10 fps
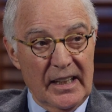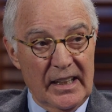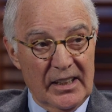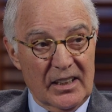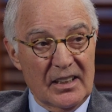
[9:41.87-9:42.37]

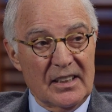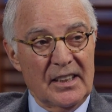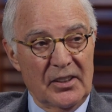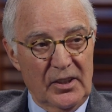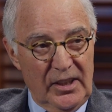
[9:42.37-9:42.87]
In, in, the, in
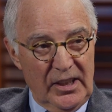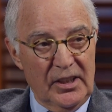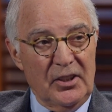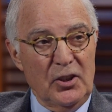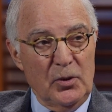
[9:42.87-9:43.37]
the, unit.
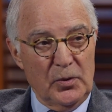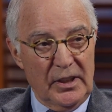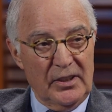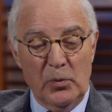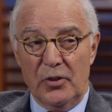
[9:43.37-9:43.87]
in the
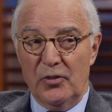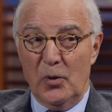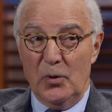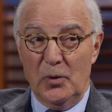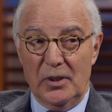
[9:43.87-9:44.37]
unit. Okay. There was
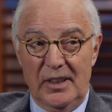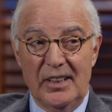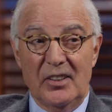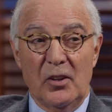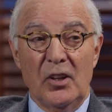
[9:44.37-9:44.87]
no unit.
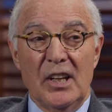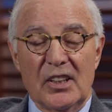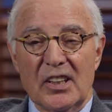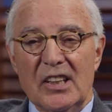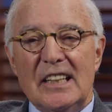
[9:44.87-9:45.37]
In the,
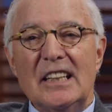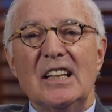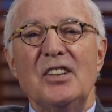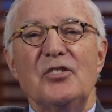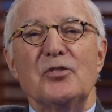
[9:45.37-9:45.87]
the
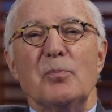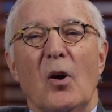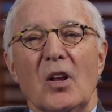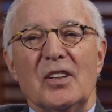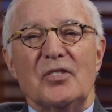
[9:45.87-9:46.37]
littlest,
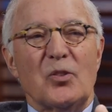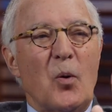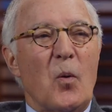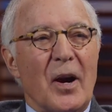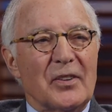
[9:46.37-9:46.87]
smallest
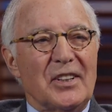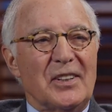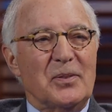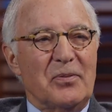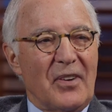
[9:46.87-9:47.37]
OR they
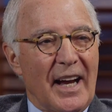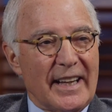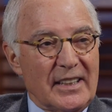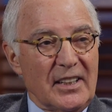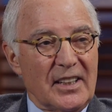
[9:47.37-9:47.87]
could
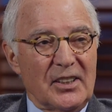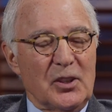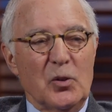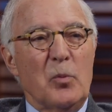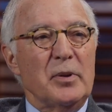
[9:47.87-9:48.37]
find that
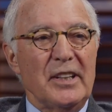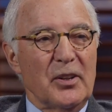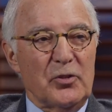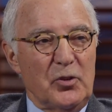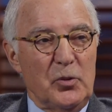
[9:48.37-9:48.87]
uh -huh. nobody
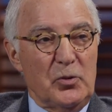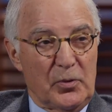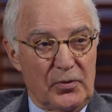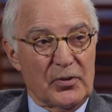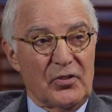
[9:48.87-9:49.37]
else used It
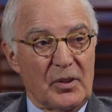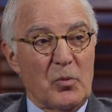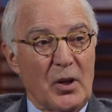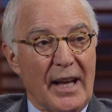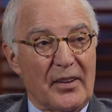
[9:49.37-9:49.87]
was for
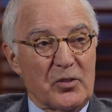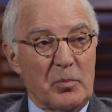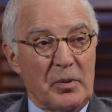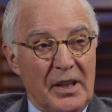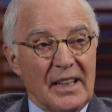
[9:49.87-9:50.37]

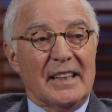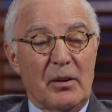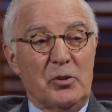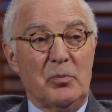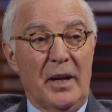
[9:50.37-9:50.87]
sigmoidoscopy.
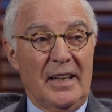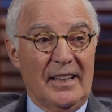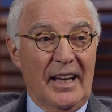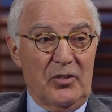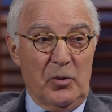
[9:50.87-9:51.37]
That was my
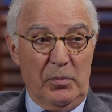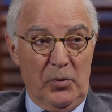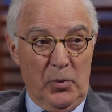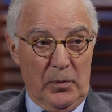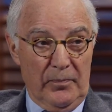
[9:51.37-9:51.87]

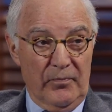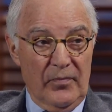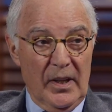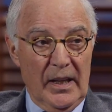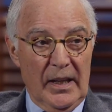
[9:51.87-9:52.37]
endoscopy room.
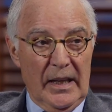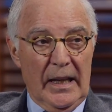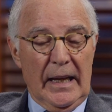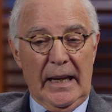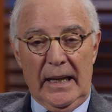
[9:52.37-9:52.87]
Ah, okay.
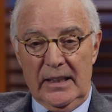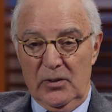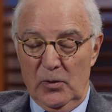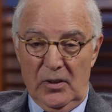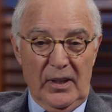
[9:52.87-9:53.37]

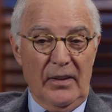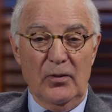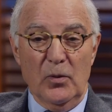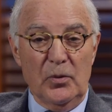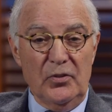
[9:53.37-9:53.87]
And you gave
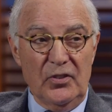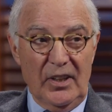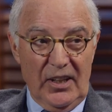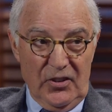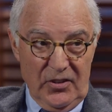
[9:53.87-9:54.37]
your own
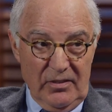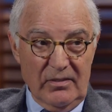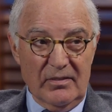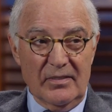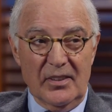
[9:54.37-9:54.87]
sedation. Mm
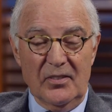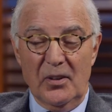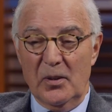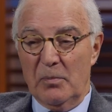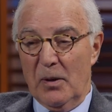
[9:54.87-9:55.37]
-hmm. I'll mm-hmm.
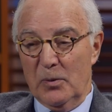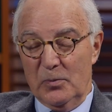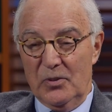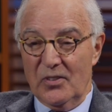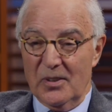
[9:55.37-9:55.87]
tell you about
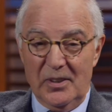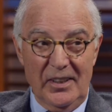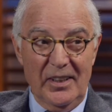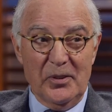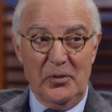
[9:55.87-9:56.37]
when we started
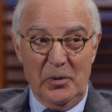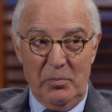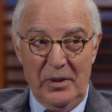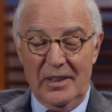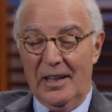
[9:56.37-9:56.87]

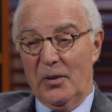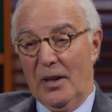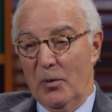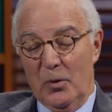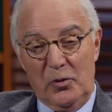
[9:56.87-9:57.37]
ERCP and how
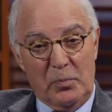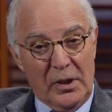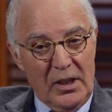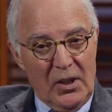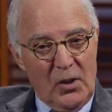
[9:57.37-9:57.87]
that was.
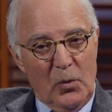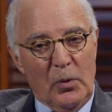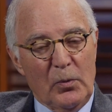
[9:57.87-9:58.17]
But yeah.